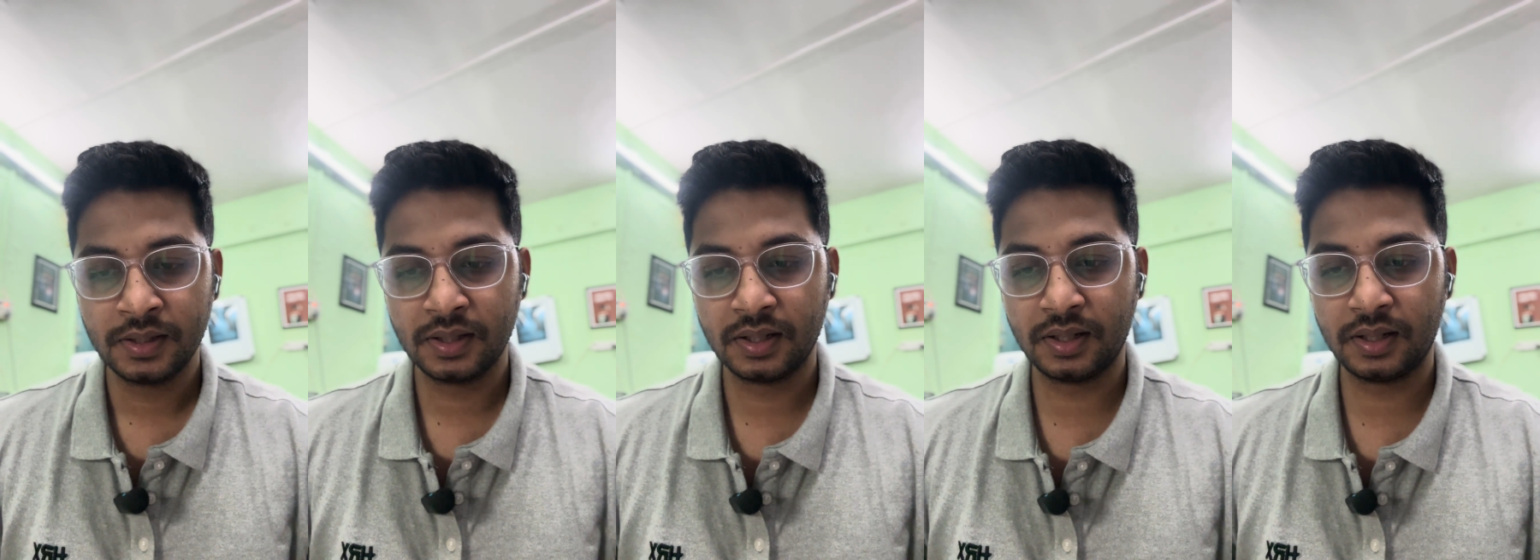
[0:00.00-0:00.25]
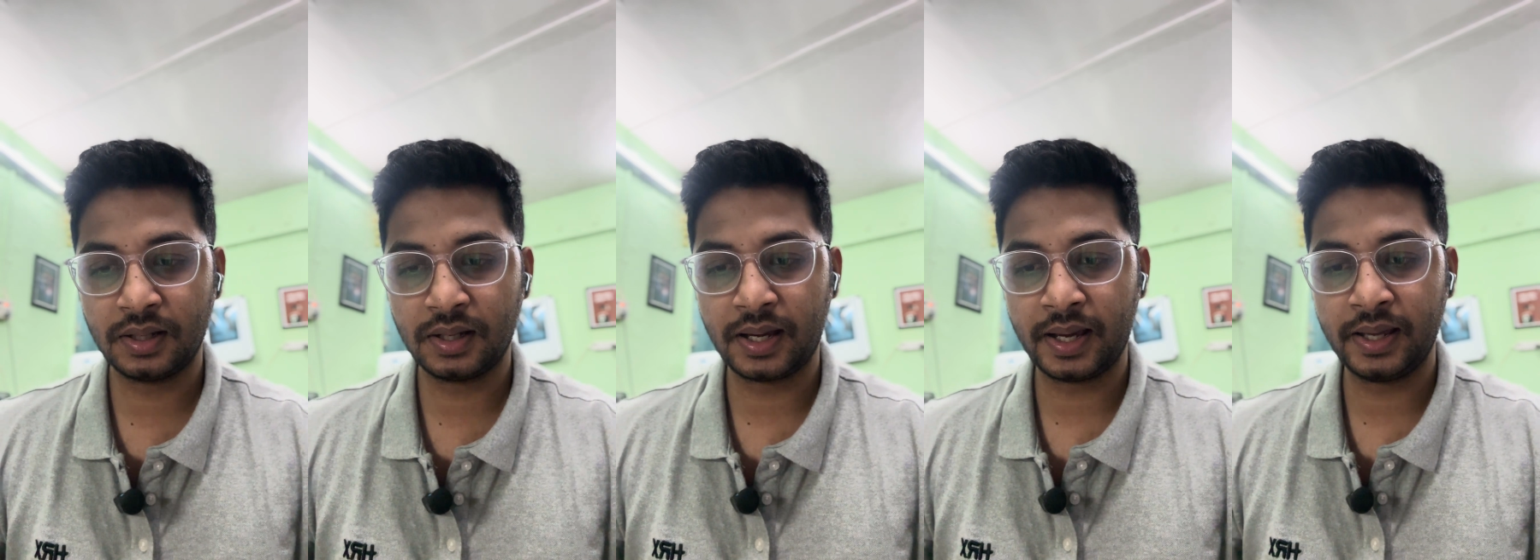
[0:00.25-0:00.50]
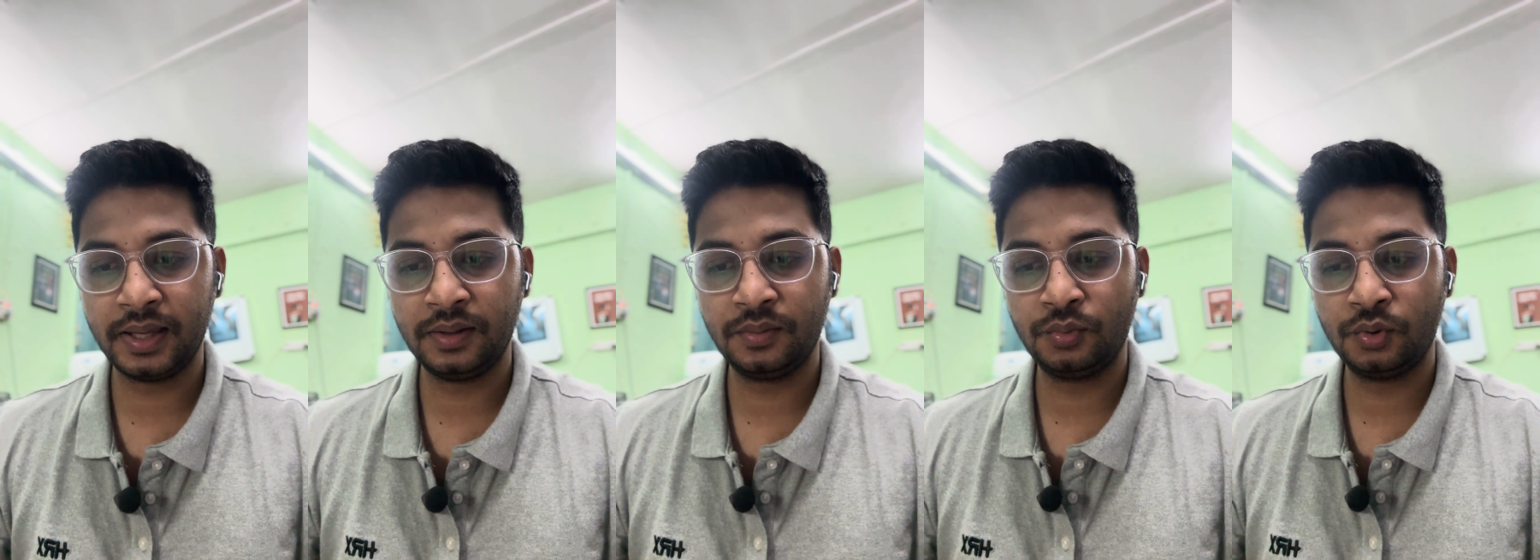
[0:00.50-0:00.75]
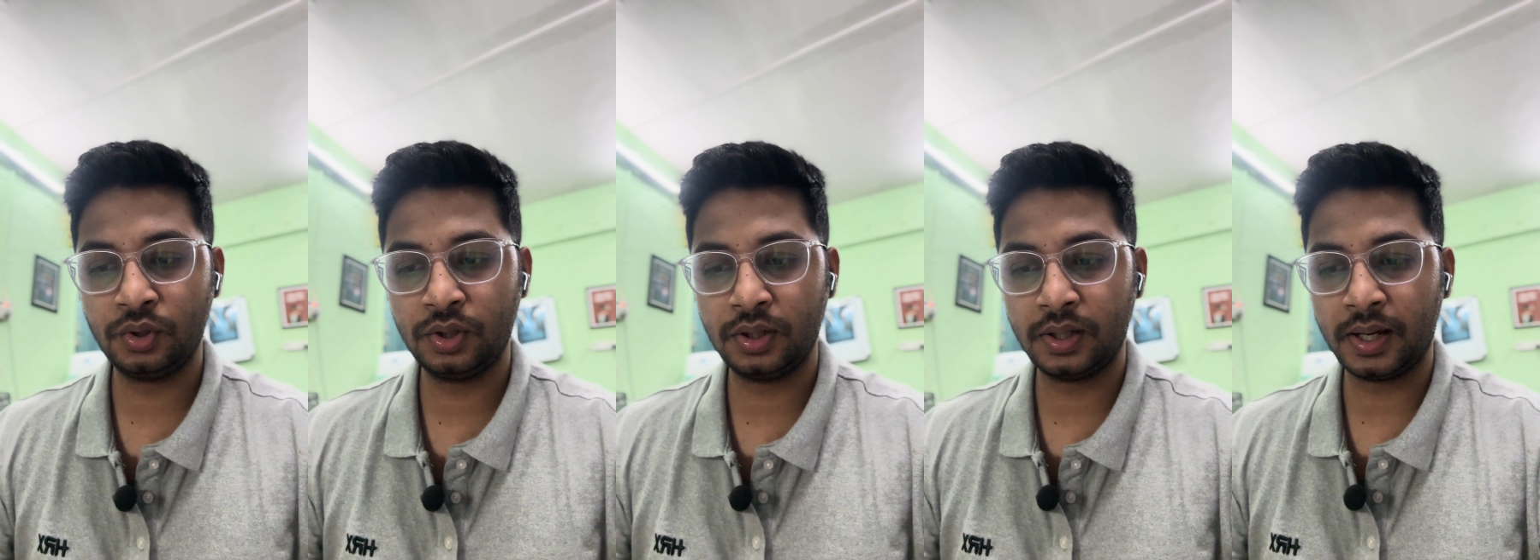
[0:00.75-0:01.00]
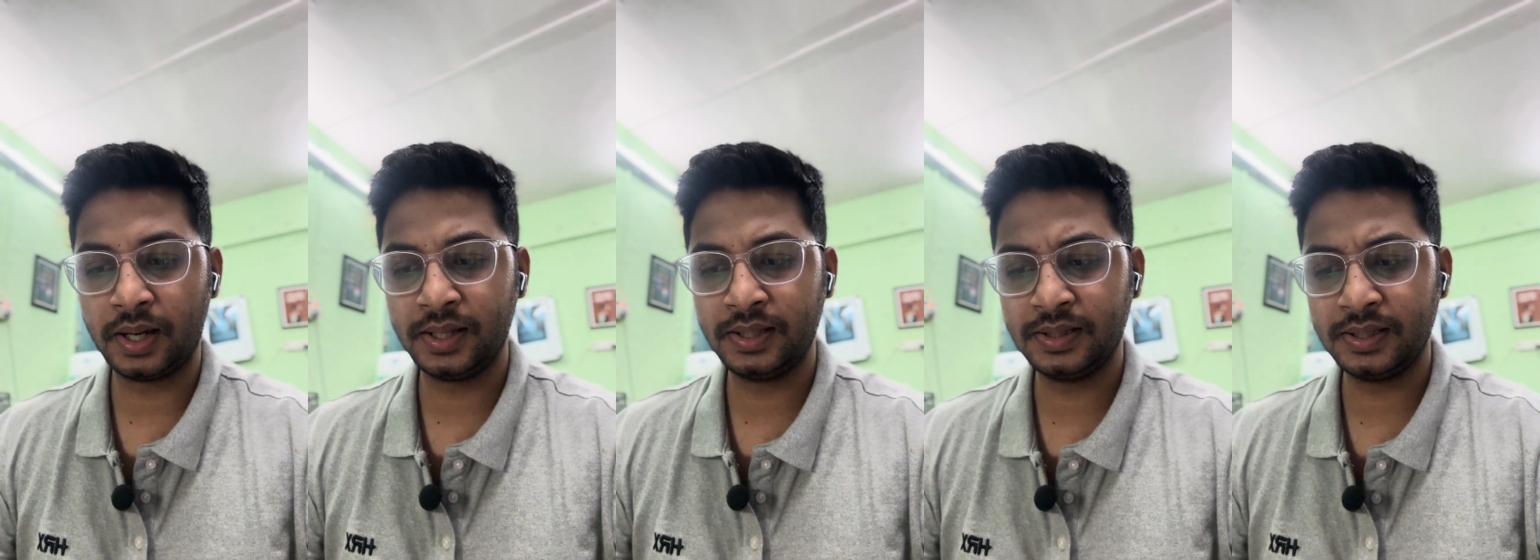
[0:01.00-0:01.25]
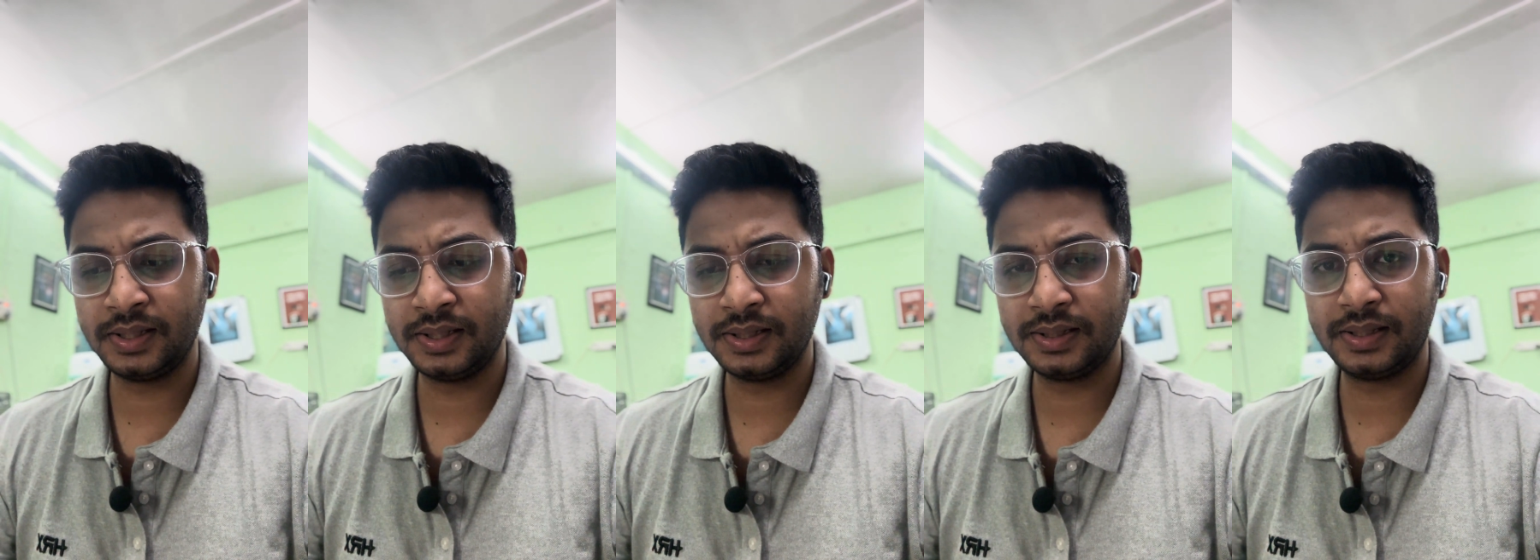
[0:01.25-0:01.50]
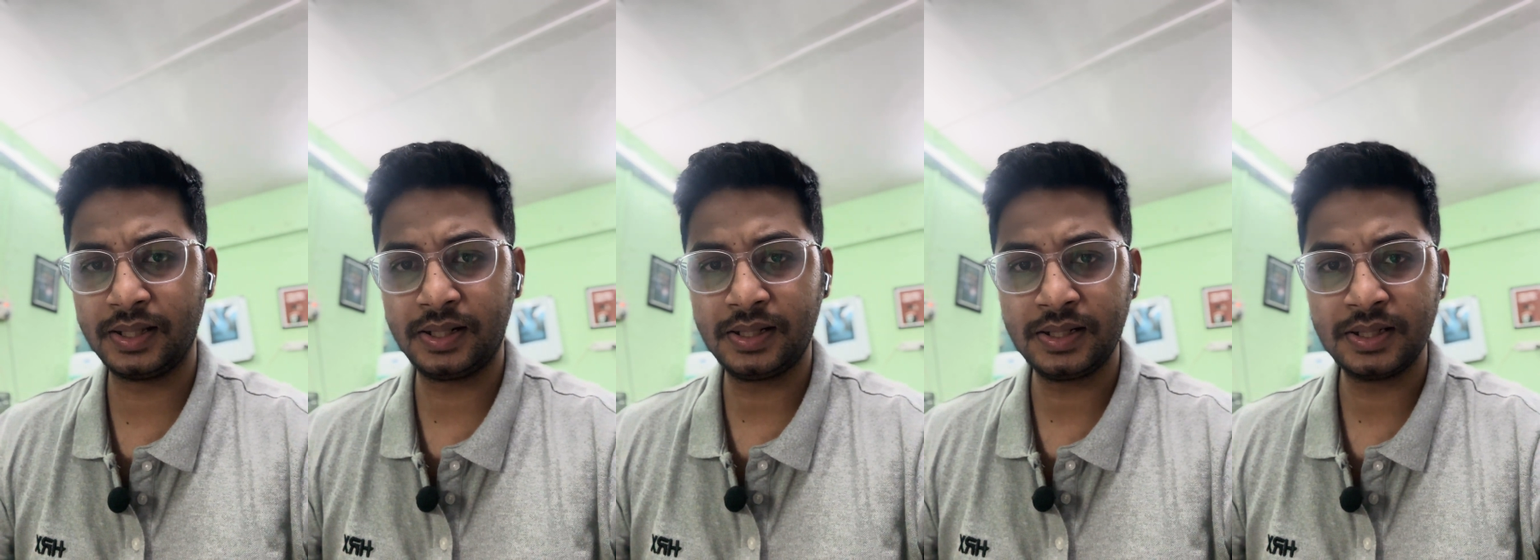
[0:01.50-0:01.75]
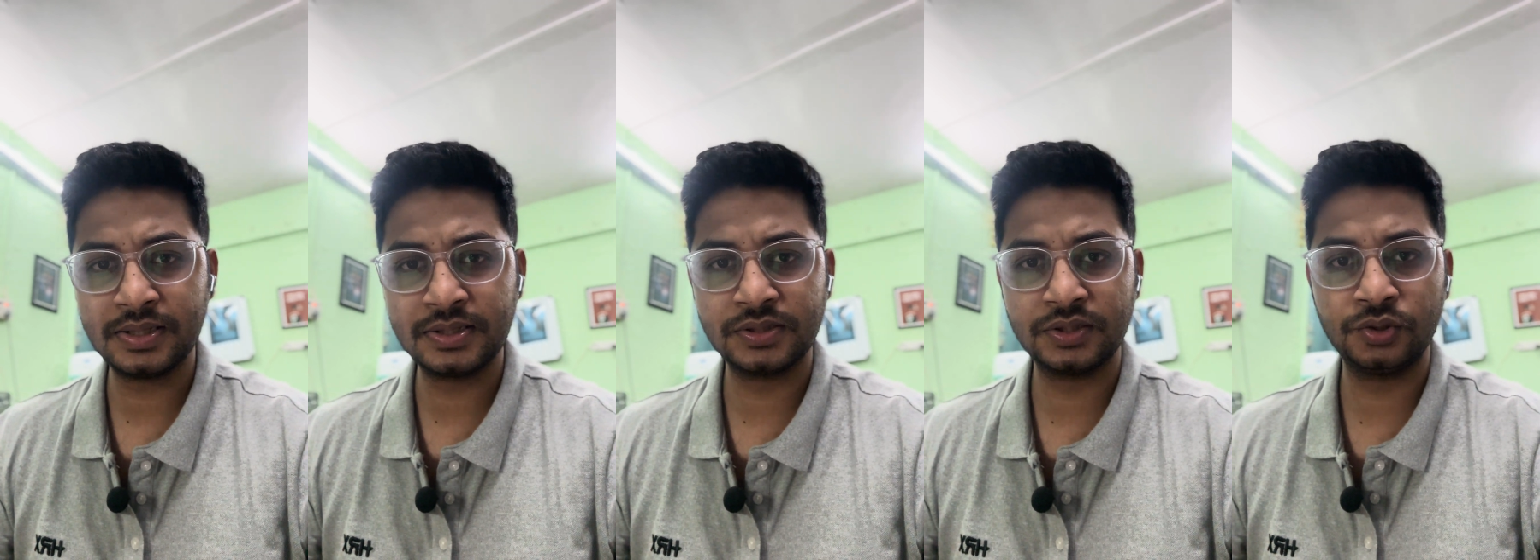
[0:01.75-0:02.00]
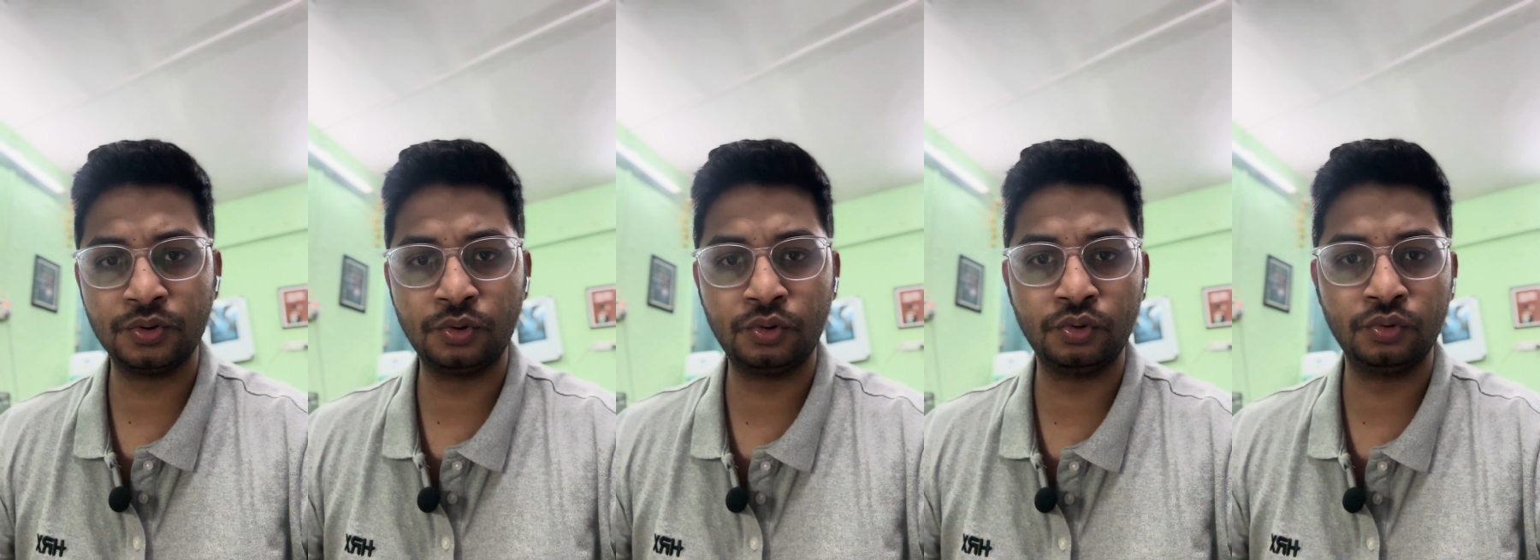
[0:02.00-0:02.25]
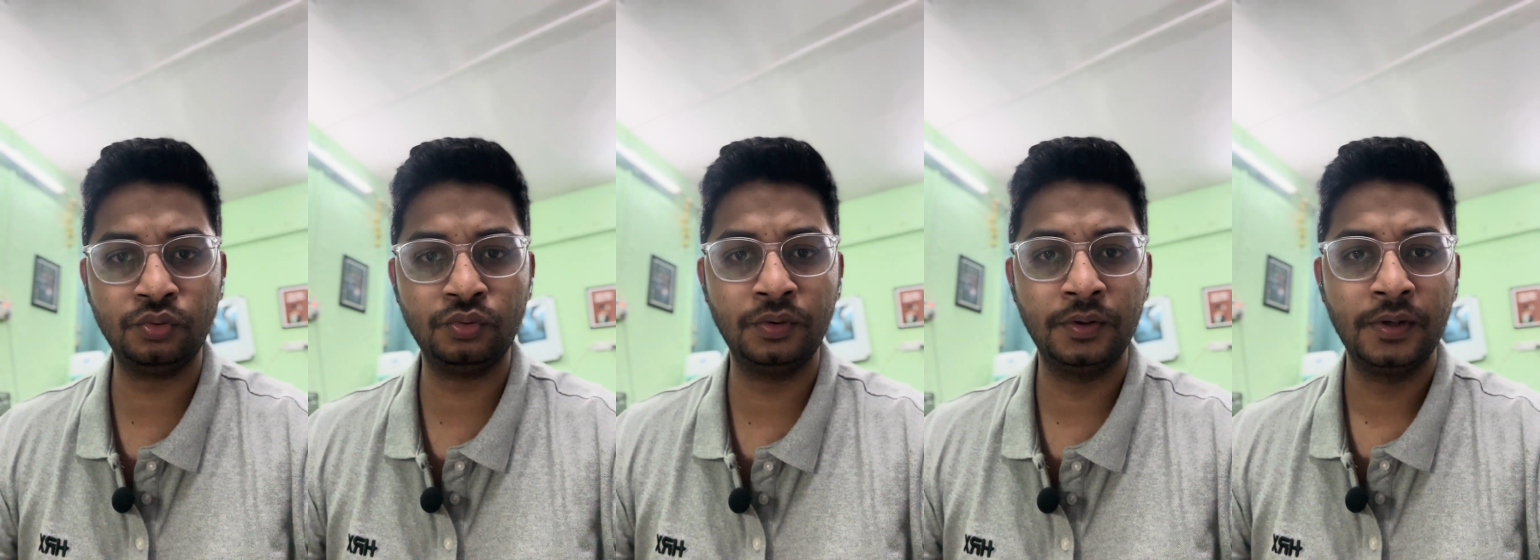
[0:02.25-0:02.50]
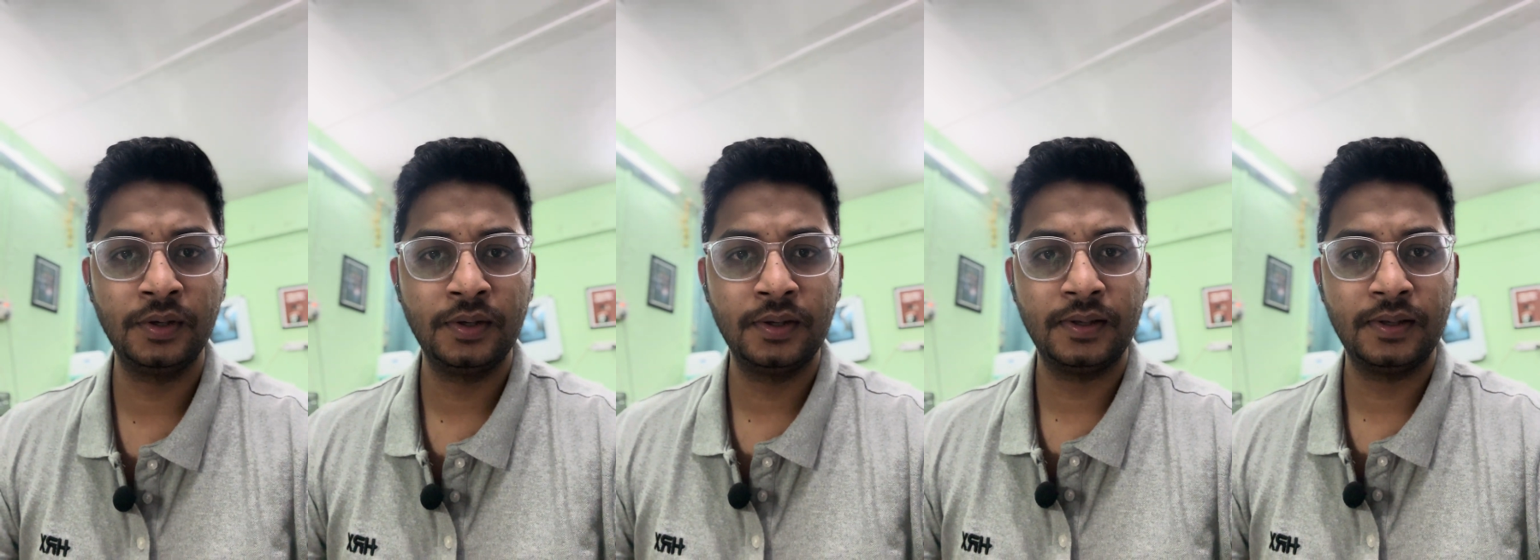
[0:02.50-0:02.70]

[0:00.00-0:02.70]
I think that is due to